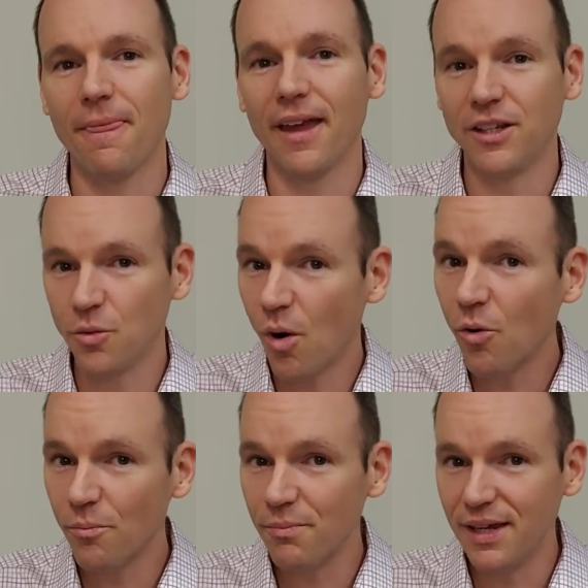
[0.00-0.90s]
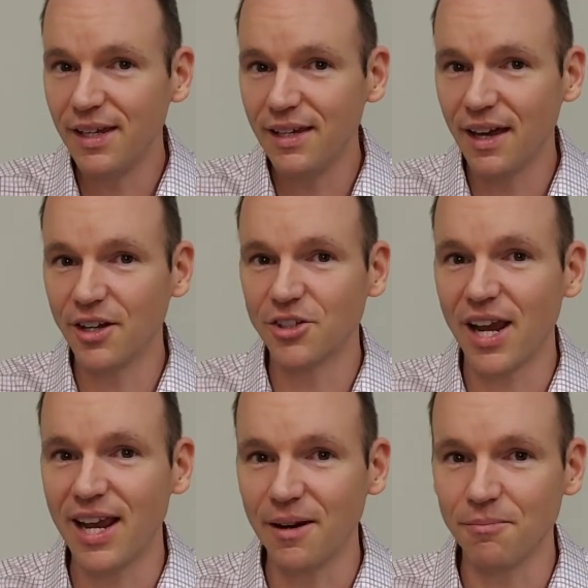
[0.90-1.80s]
And you won't be
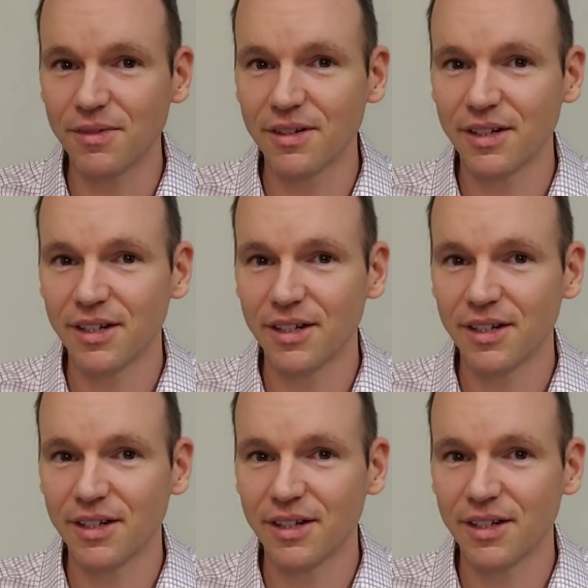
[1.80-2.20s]
ashamed.